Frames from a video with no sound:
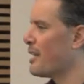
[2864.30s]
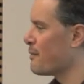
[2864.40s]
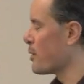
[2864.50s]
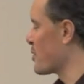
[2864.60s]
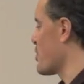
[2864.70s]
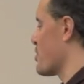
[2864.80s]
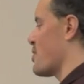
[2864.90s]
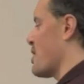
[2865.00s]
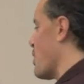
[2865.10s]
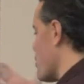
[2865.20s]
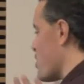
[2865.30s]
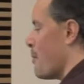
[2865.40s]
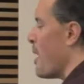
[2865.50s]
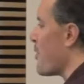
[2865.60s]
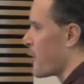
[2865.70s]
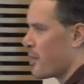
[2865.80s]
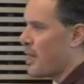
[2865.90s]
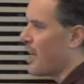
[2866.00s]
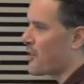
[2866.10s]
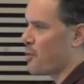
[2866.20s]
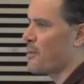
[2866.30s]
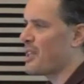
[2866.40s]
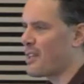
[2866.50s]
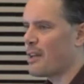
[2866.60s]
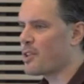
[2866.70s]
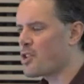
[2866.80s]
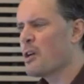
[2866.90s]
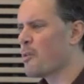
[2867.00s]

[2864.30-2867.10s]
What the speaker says: versus some other scripting language,